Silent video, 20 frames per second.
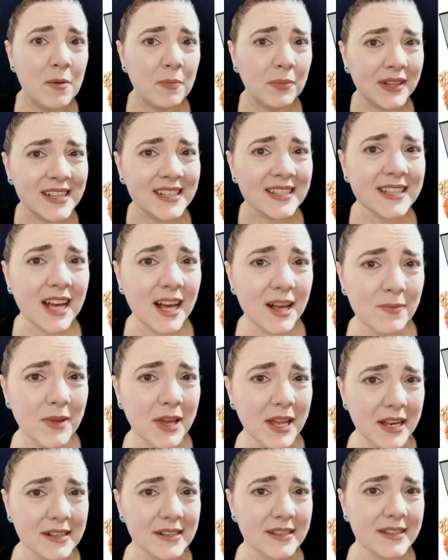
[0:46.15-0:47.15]
please
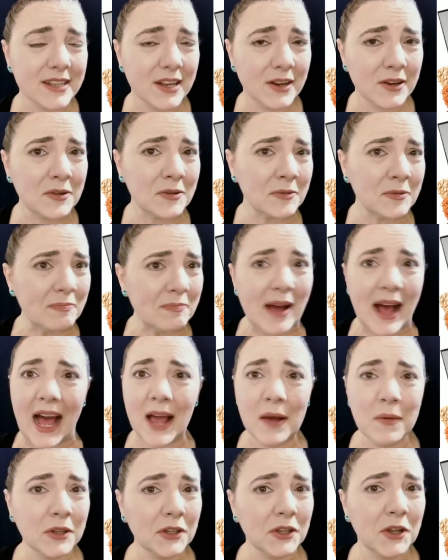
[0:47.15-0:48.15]
comment so
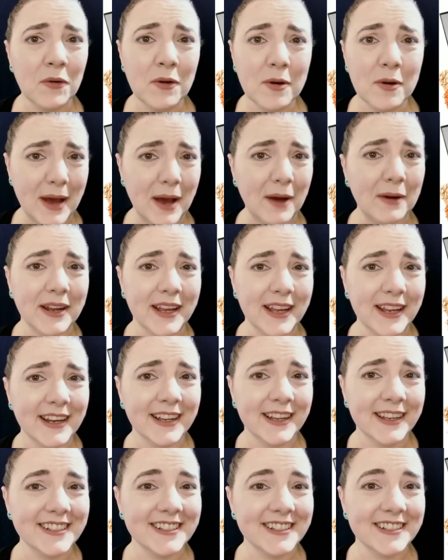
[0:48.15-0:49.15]
I will know about
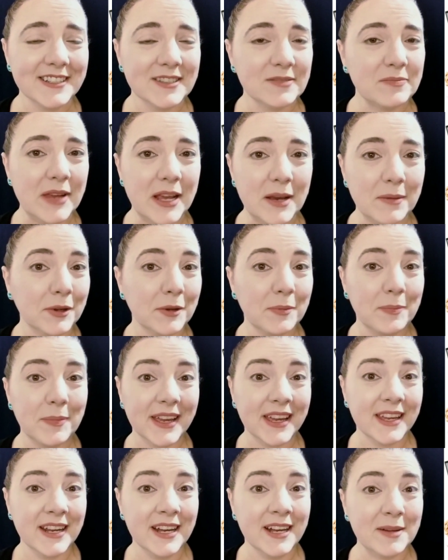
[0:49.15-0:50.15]
it and be able to
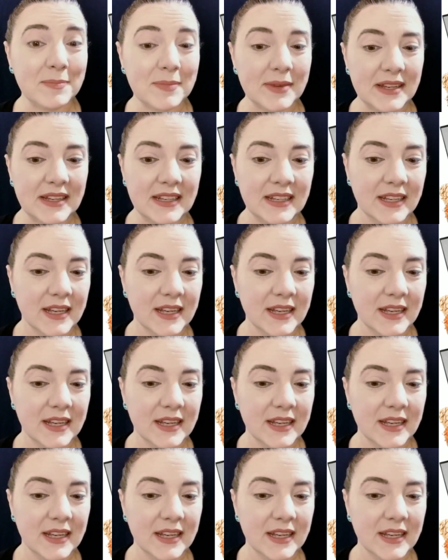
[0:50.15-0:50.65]
pick it up.